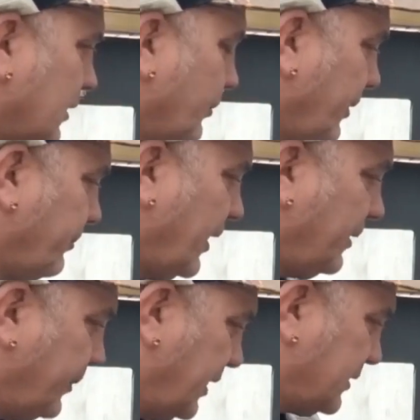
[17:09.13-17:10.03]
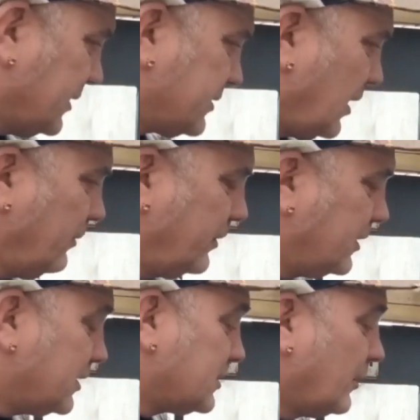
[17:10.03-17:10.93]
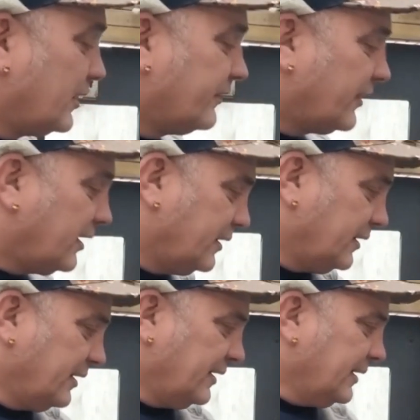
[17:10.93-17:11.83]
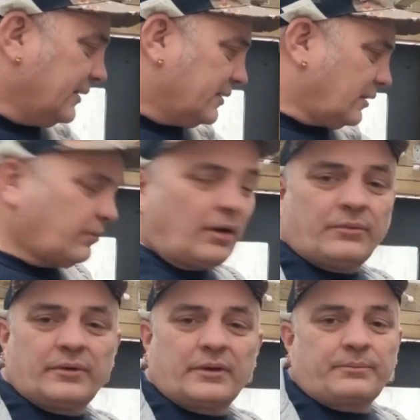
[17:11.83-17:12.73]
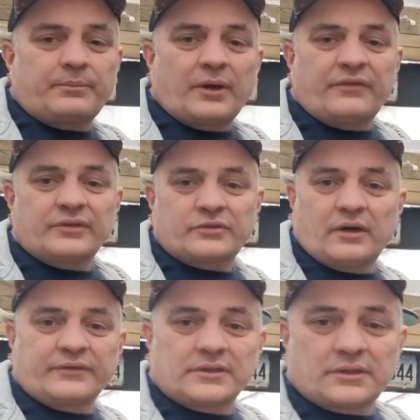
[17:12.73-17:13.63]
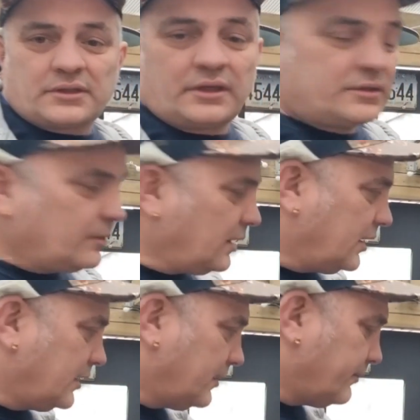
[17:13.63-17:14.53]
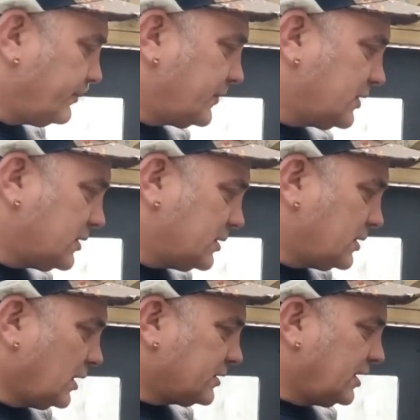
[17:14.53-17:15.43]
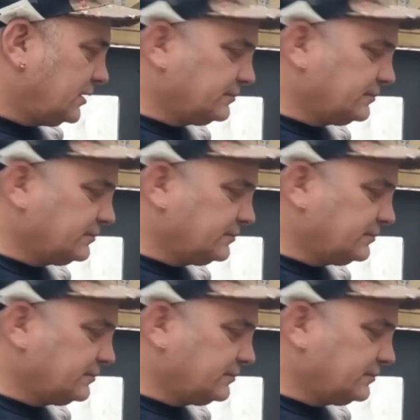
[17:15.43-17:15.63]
a little bit big, but it does go with the design of it. The one with the Perfect Draft, as I showed you earlier, that tucks in